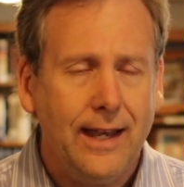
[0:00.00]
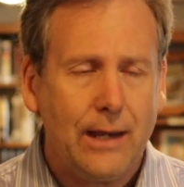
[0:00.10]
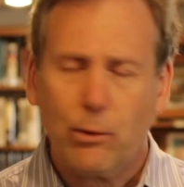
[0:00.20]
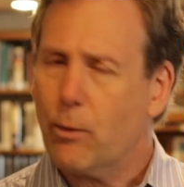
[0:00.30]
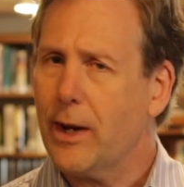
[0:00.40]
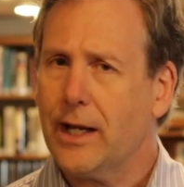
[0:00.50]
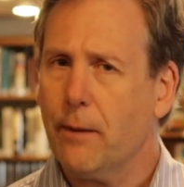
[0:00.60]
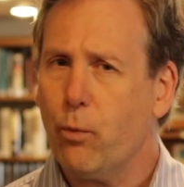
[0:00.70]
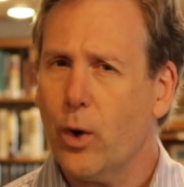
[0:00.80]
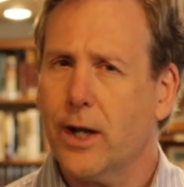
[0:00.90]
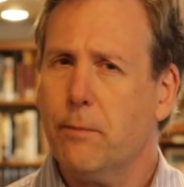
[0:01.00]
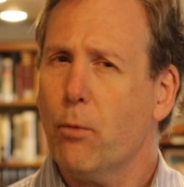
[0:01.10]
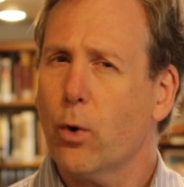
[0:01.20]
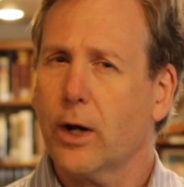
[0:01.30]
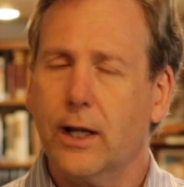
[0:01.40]
And we wake up one
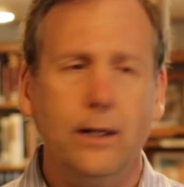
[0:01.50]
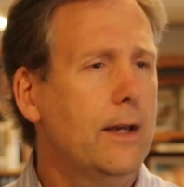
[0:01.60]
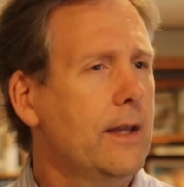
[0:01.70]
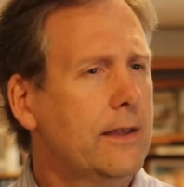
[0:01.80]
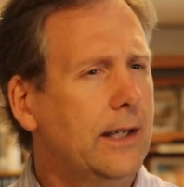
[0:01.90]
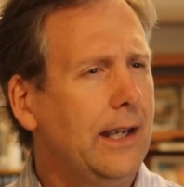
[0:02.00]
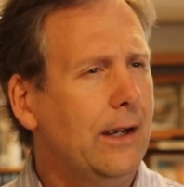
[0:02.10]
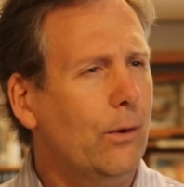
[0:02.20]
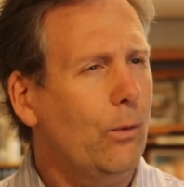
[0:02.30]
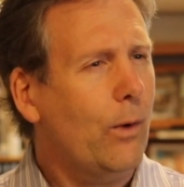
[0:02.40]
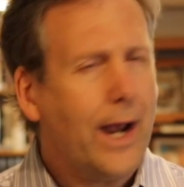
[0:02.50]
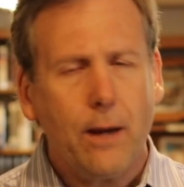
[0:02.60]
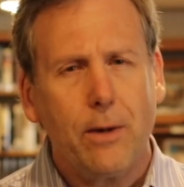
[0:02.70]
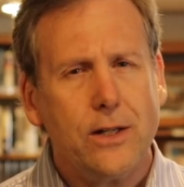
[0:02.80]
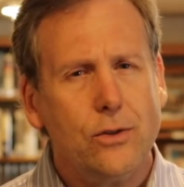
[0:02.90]
morning thinking, why
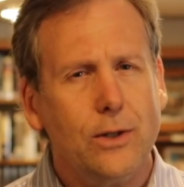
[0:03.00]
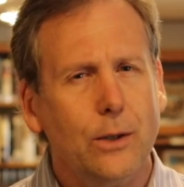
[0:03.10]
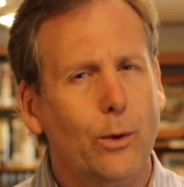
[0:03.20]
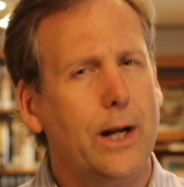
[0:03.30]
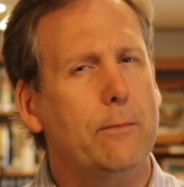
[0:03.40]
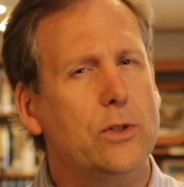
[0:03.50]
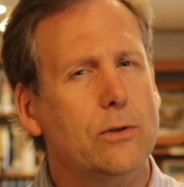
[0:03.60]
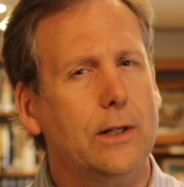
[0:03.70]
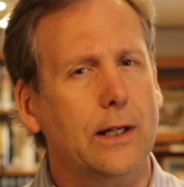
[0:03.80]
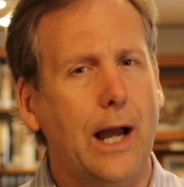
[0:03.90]
am I doing what I'm doing?